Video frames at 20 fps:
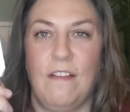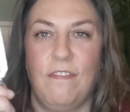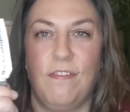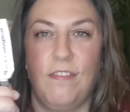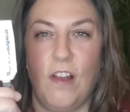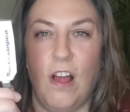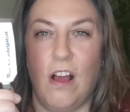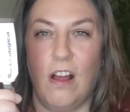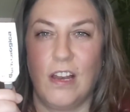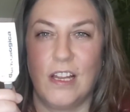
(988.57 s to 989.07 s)

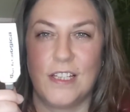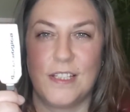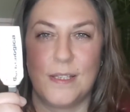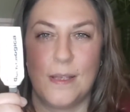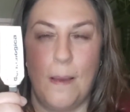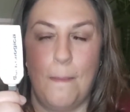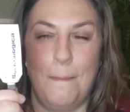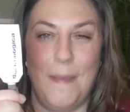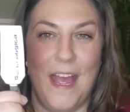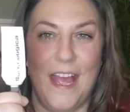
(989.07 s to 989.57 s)

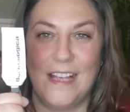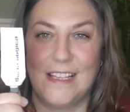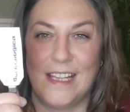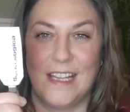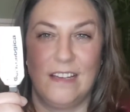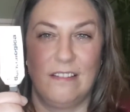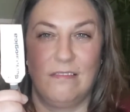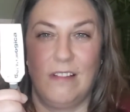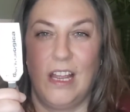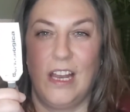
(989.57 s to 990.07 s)
flawless
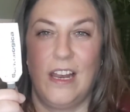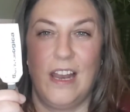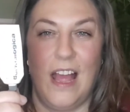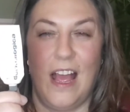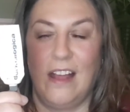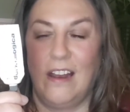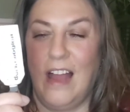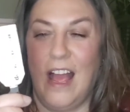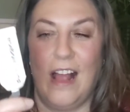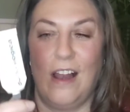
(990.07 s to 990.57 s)
base, and
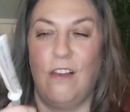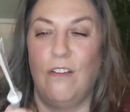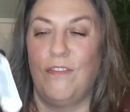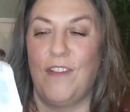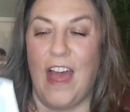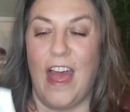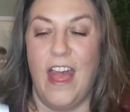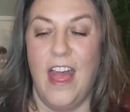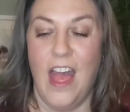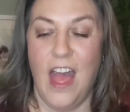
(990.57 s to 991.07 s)
I
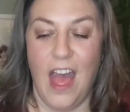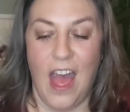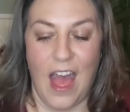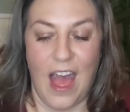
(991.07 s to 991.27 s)
love it.